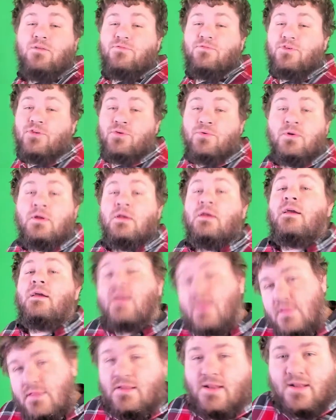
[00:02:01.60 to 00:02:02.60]
of you
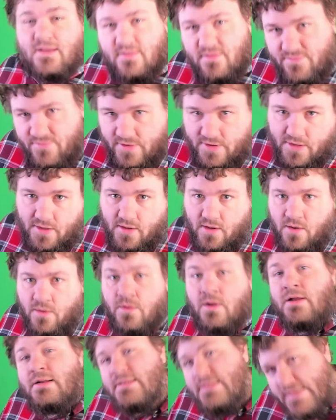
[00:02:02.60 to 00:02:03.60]
in the next video.
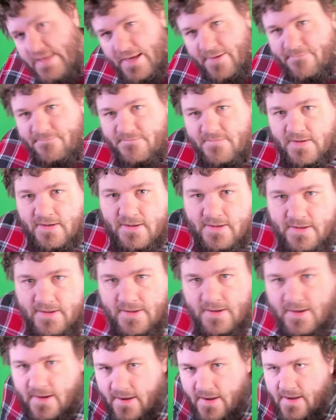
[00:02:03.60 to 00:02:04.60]

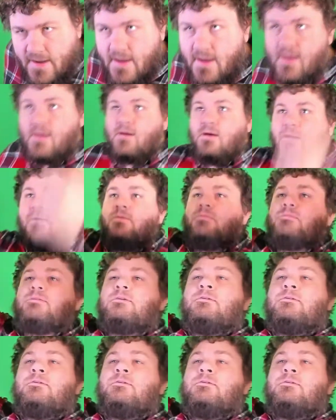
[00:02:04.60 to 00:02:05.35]
Digfig out!